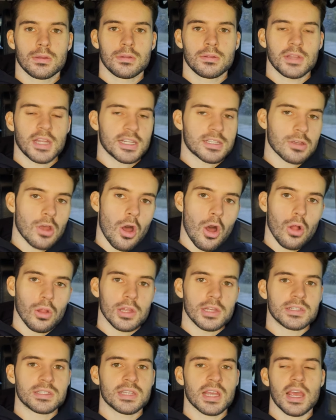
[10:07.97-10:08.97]
That's all
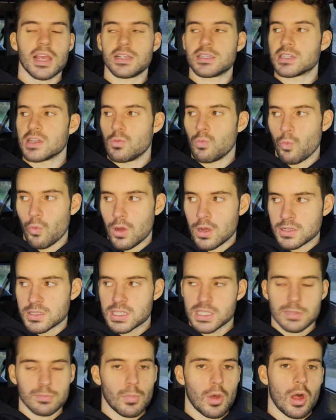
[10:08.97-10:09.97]
it takes, and one
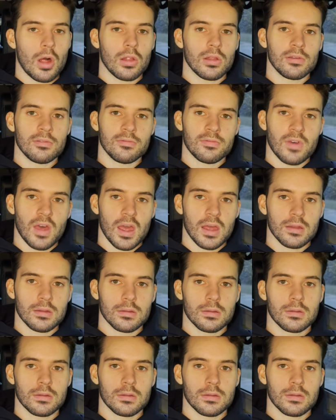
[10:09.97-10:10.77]
small event